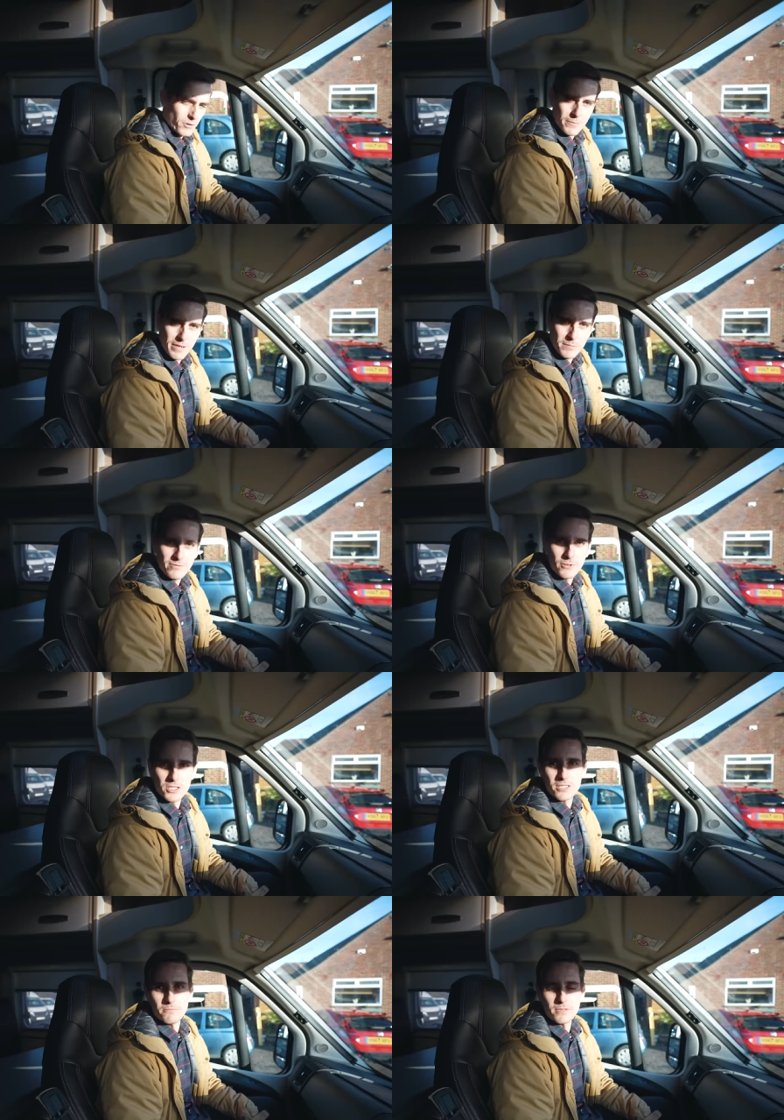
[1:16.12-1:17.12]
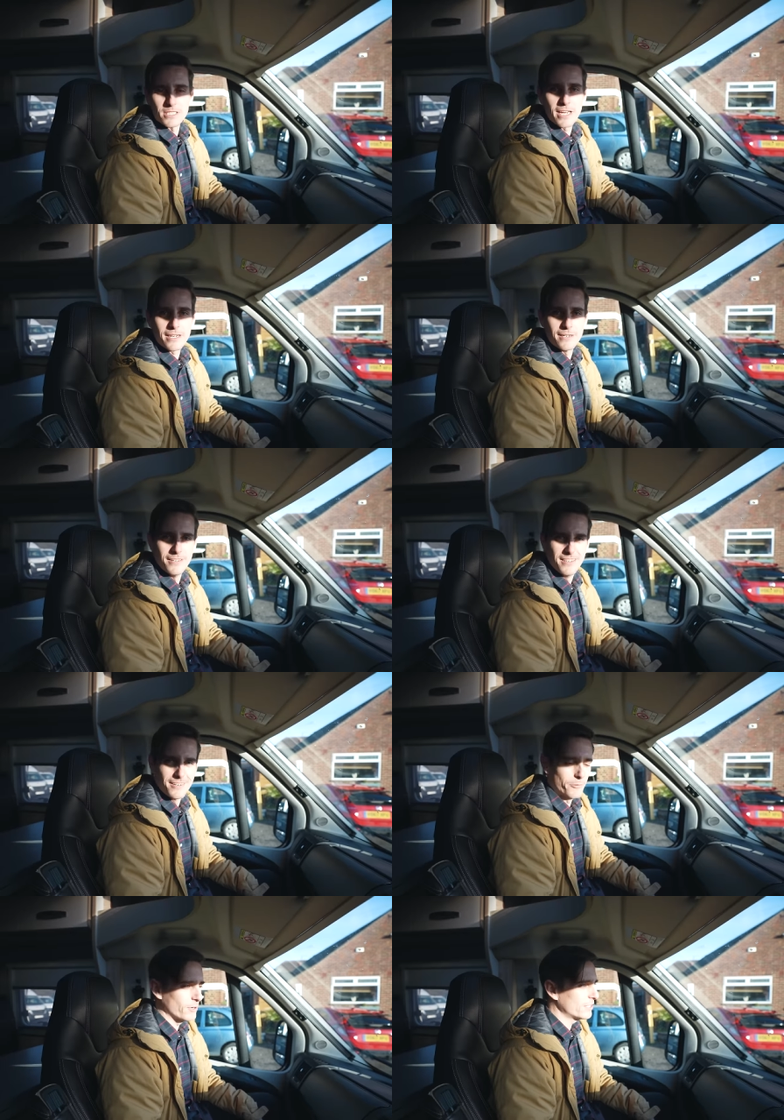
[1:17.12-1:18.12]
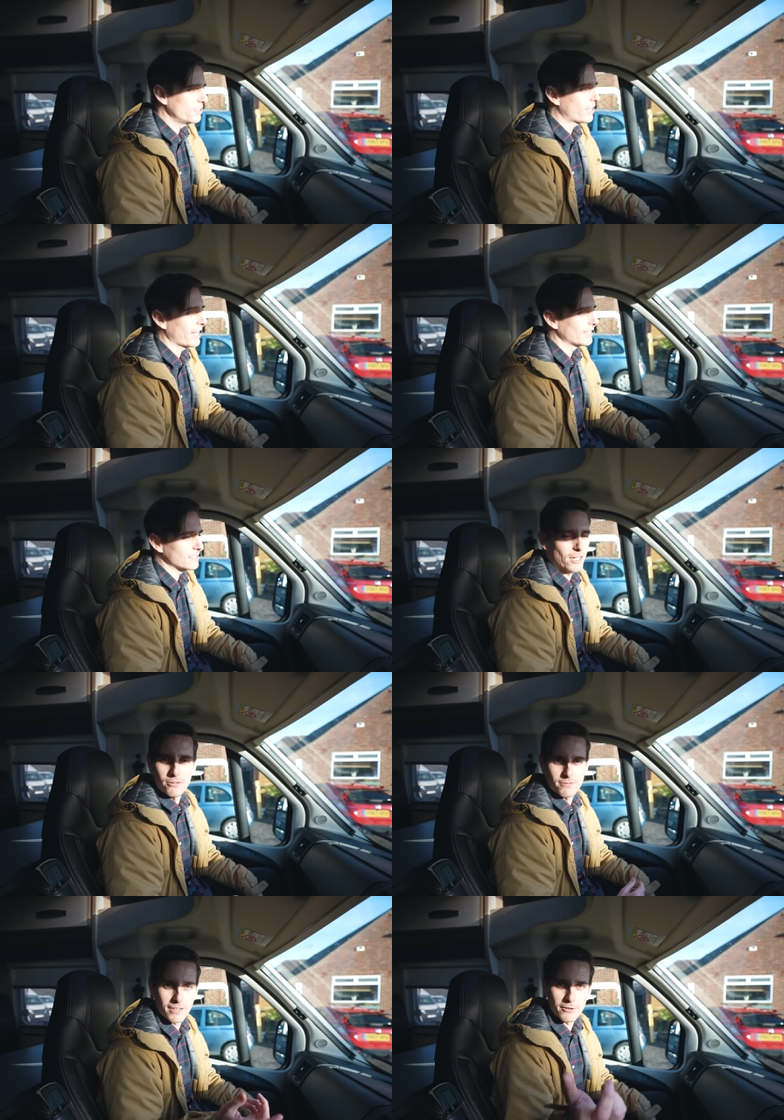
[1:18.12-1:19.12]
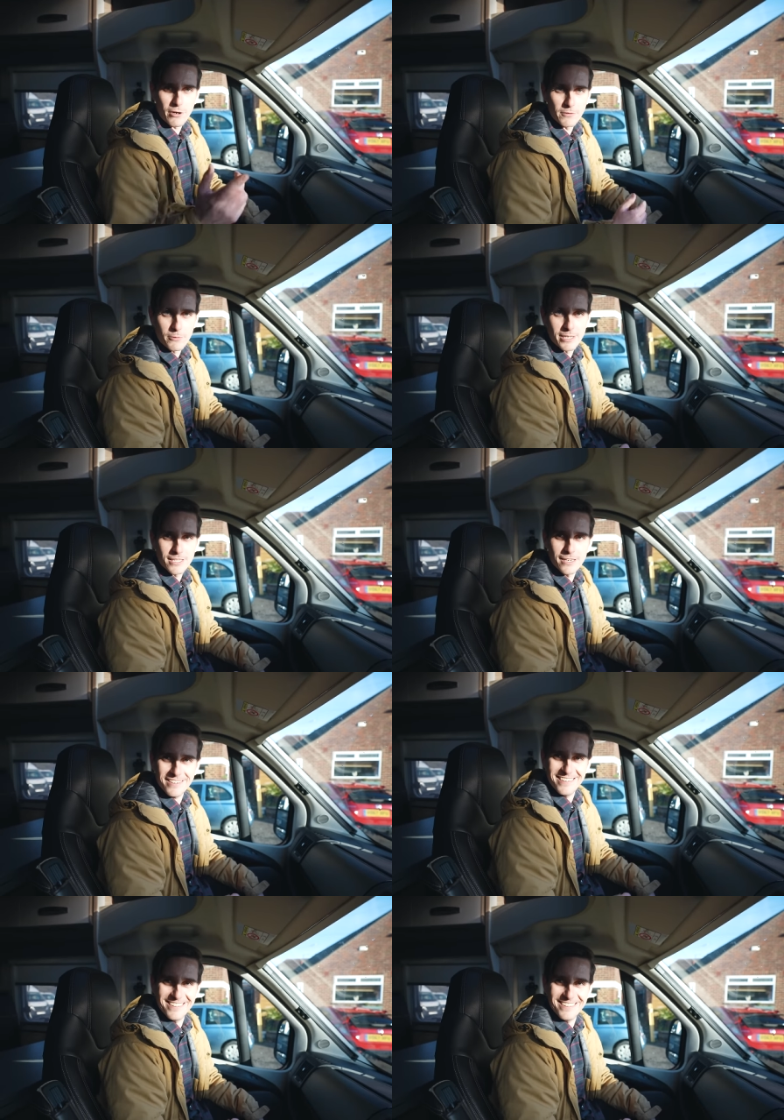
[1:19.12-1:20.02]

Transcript: Well, I made my first mistake. We're in the UK, so got to drive on the right side.